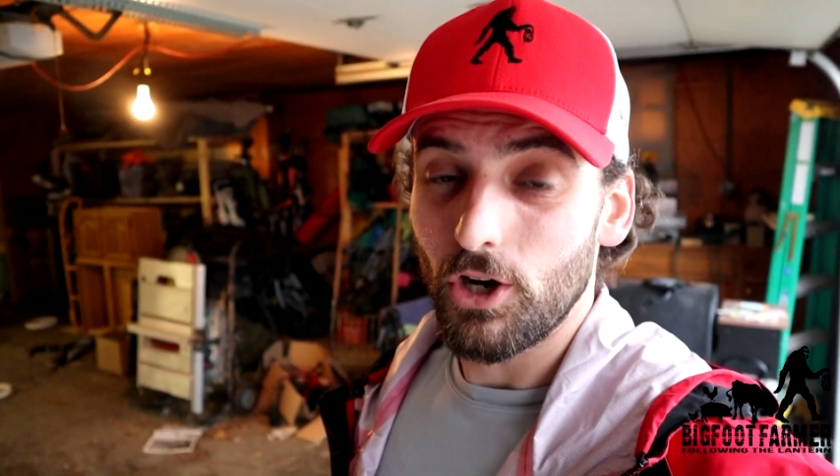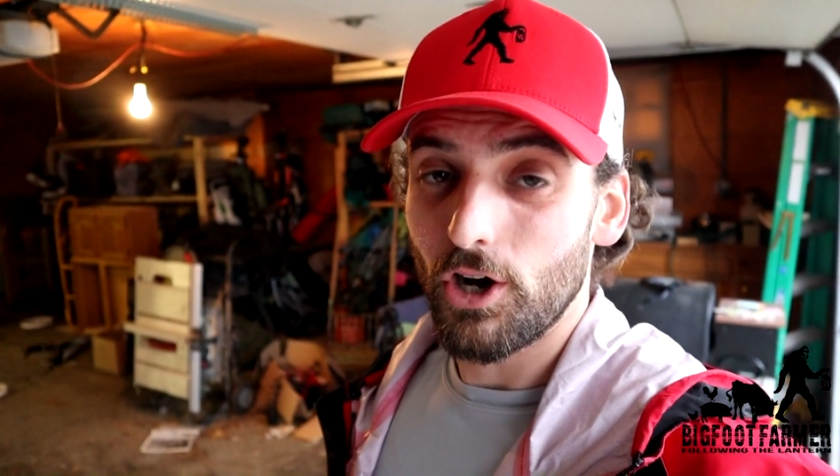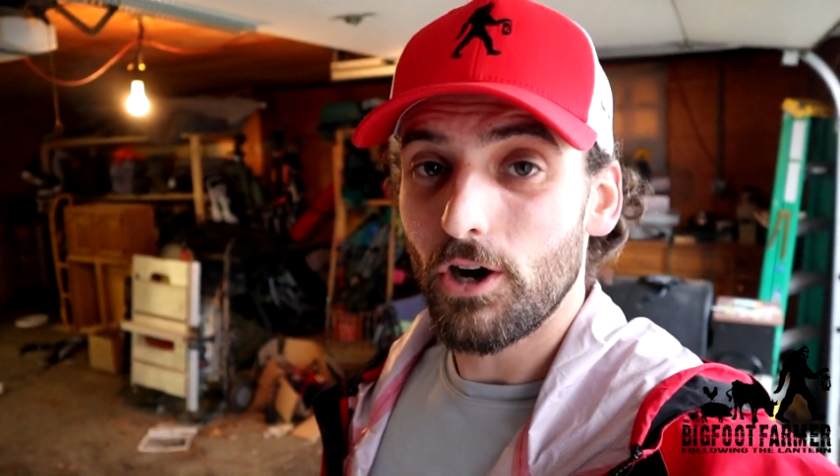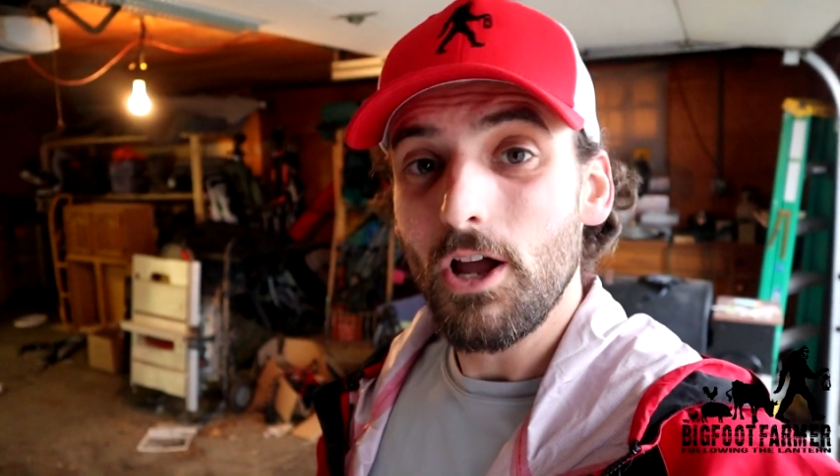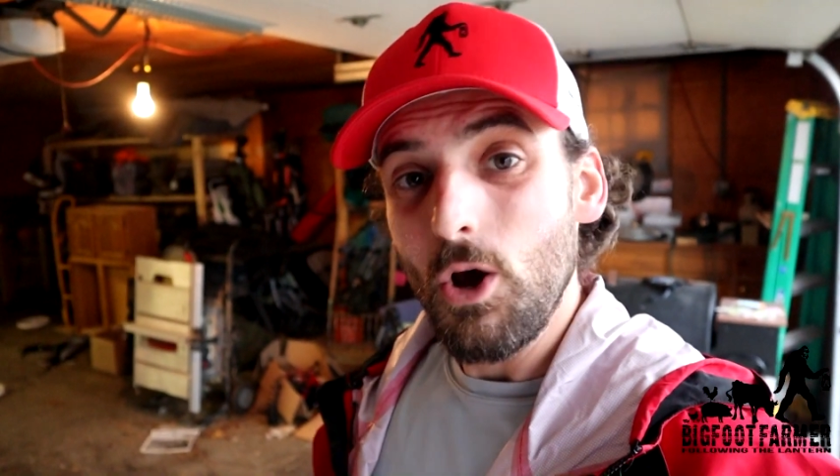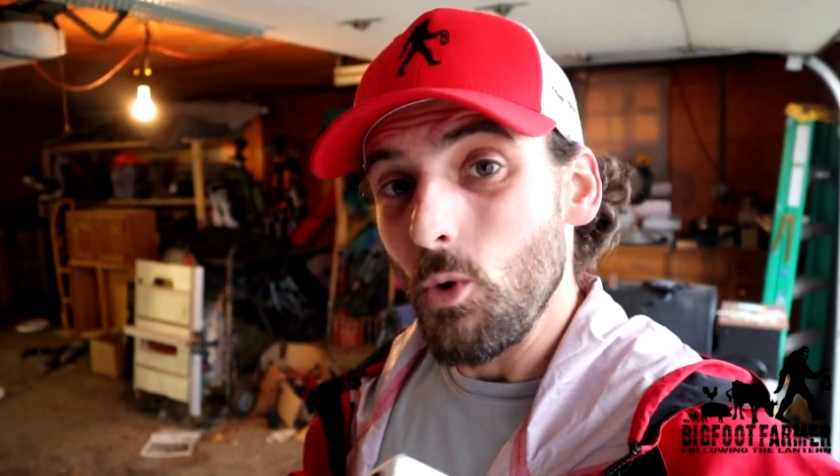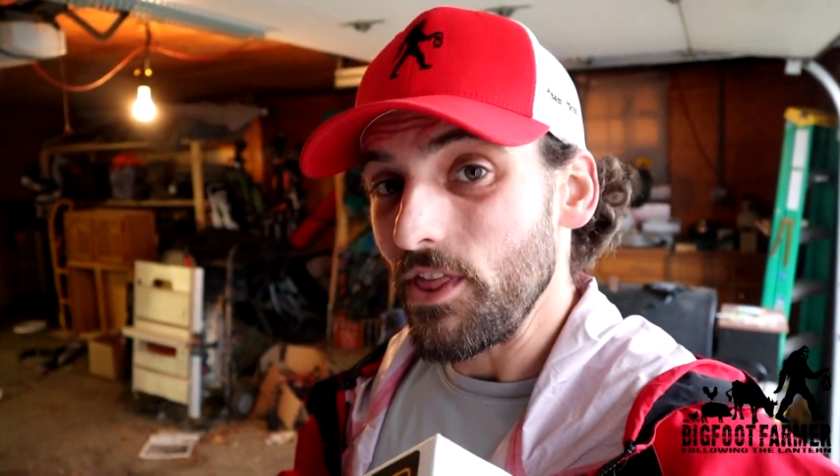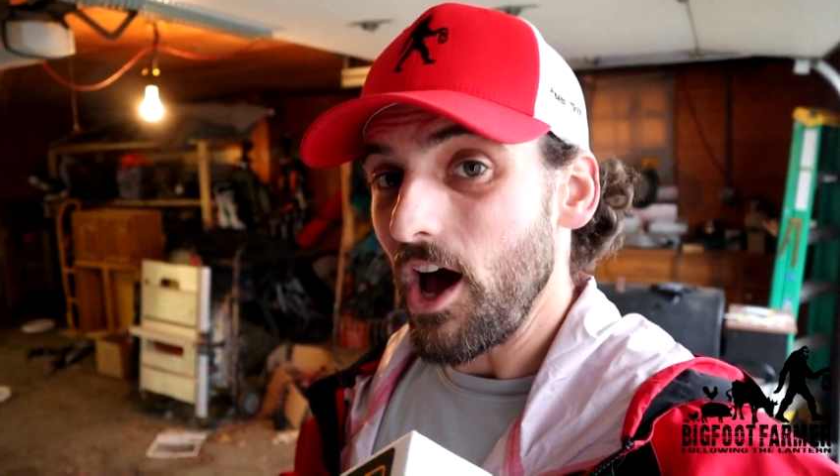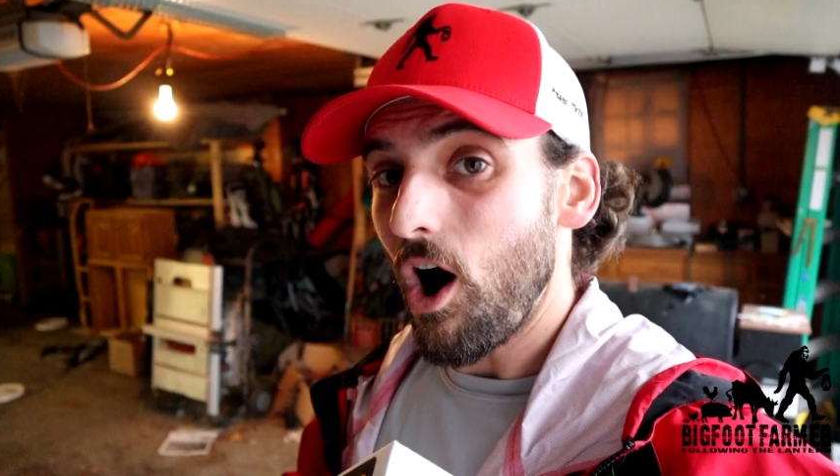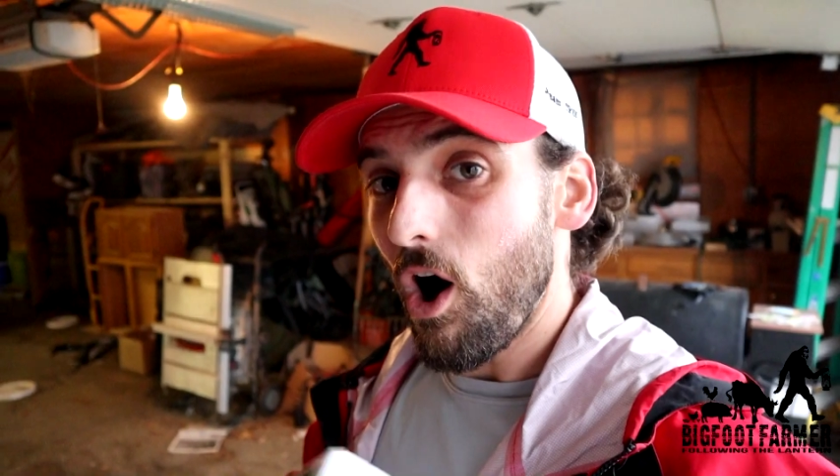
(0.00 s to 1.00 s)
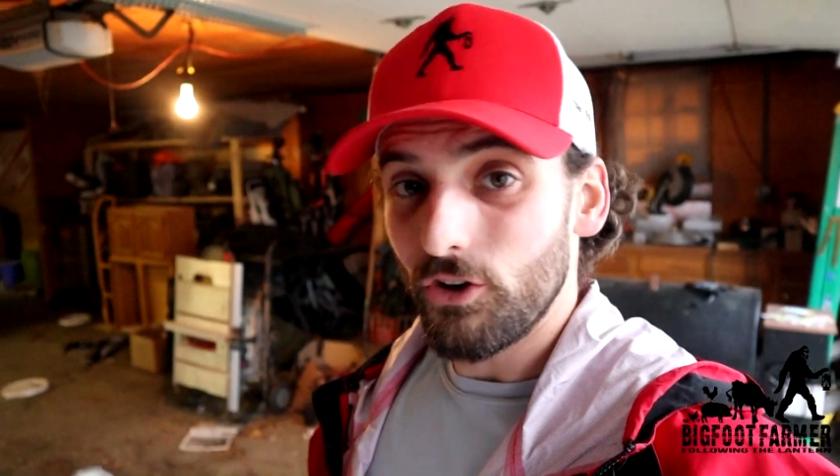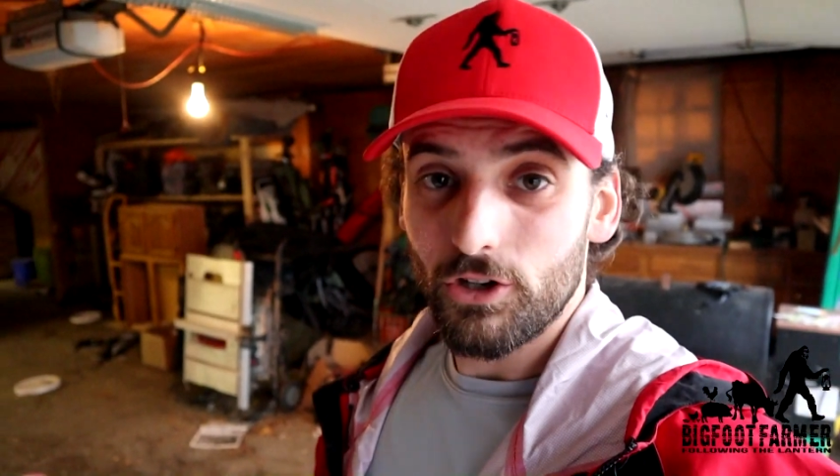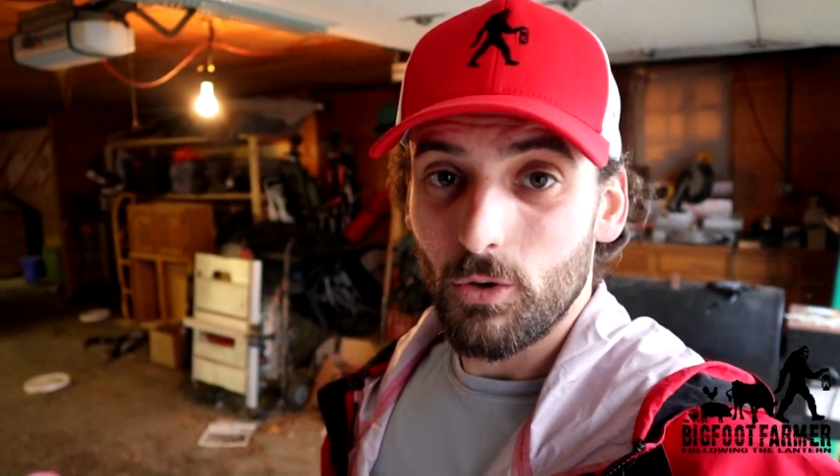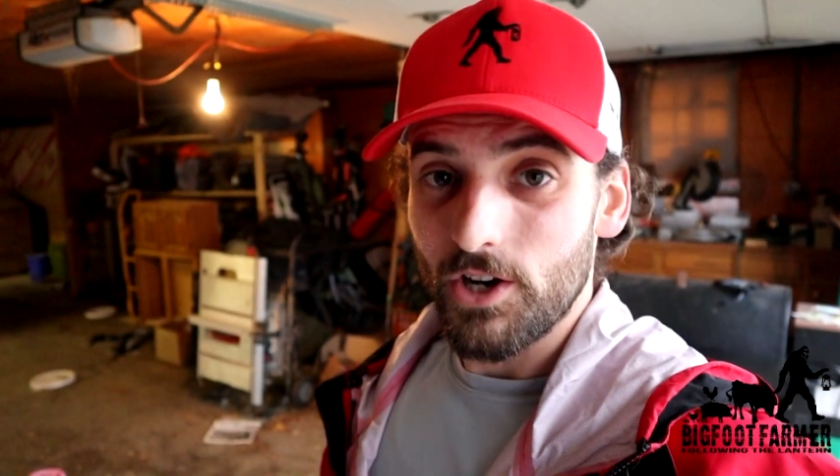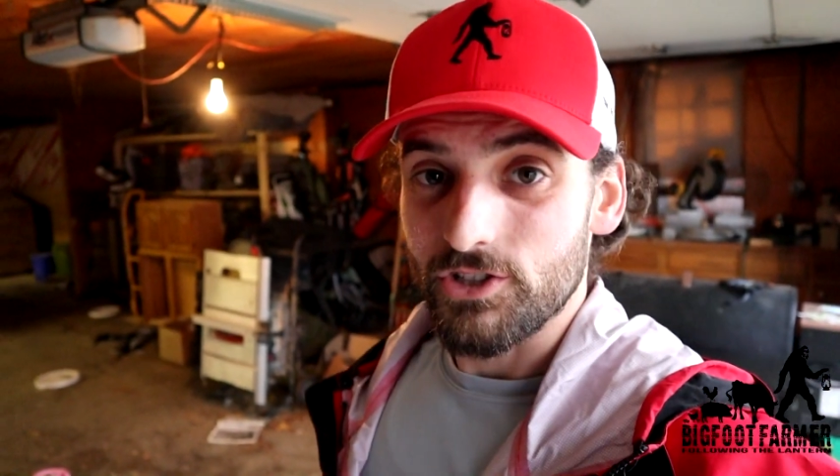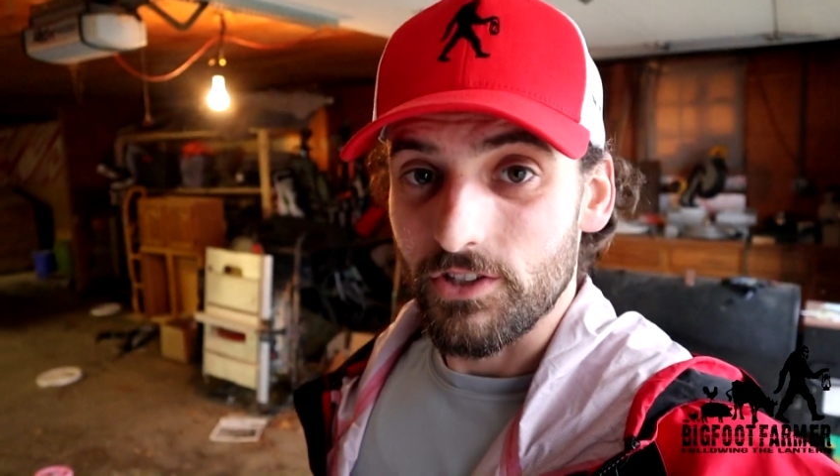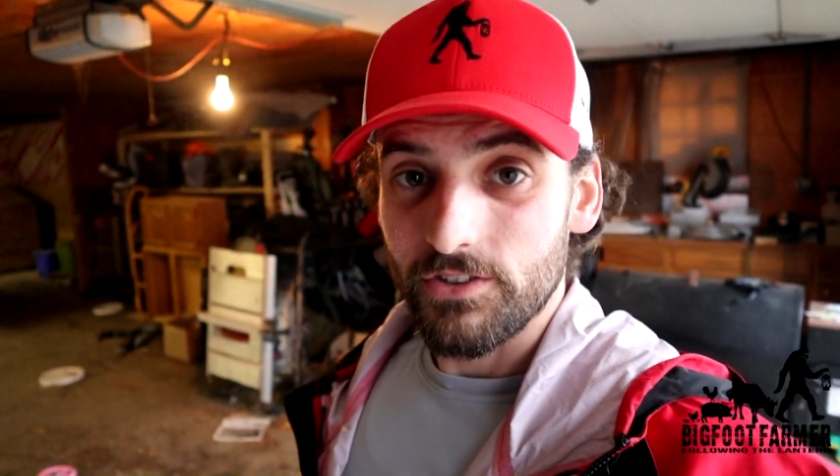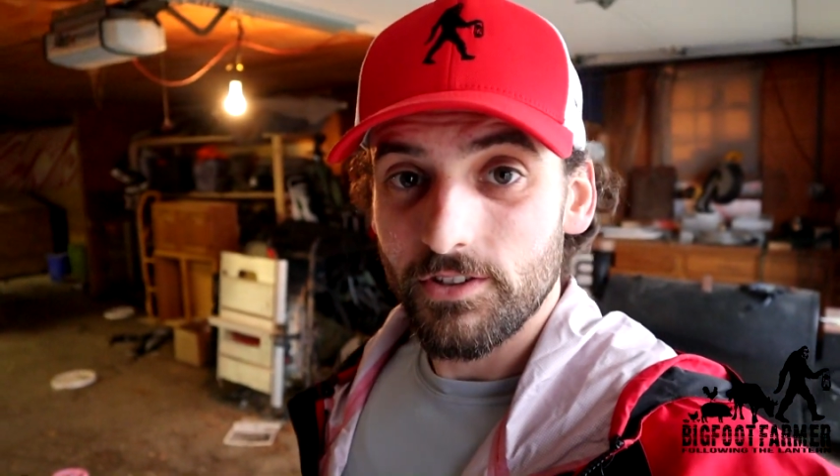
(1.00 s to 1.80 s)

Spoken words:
her with all your questions.